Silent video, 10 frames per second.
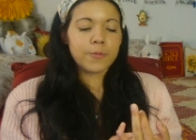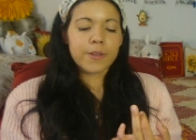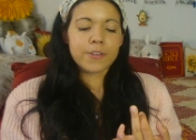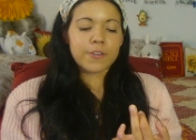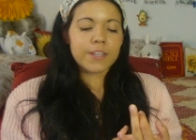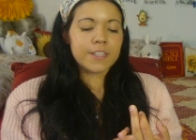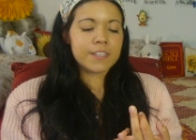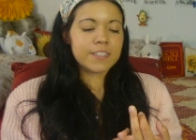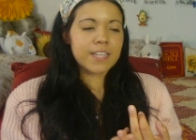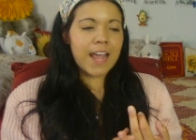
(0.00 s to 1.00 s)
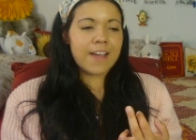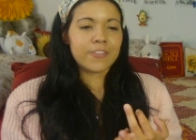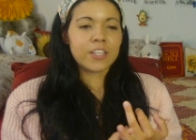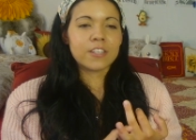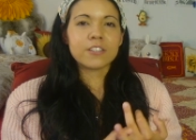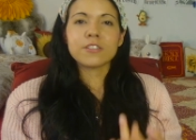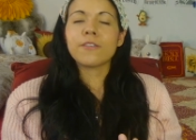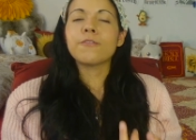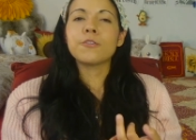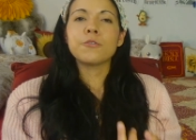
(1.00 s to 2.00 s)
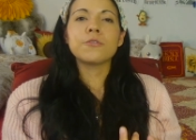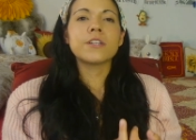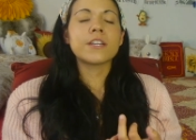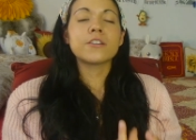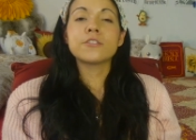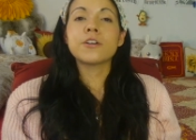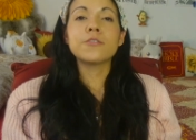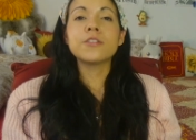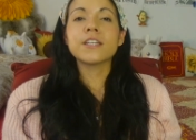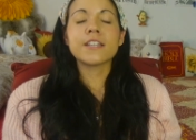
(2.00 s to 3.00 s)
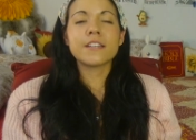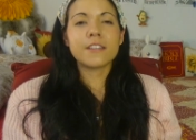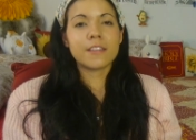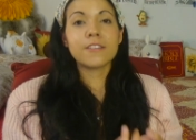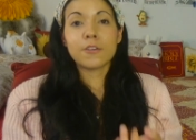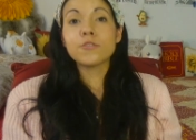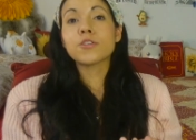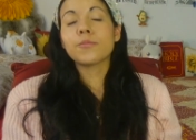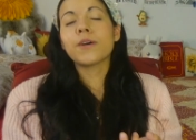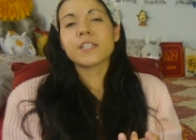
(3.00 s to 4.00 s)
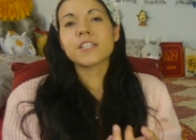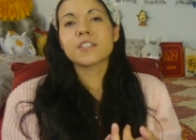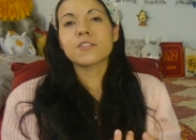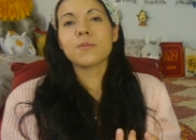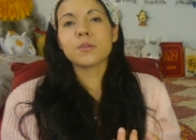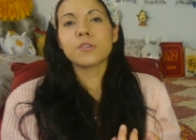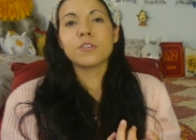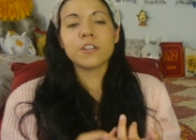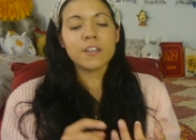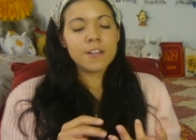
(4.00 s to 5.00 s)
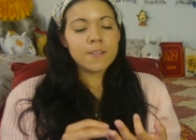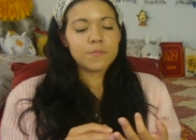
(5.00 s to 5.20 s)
Whether it's having food and clothing, those are blessings from the Lord.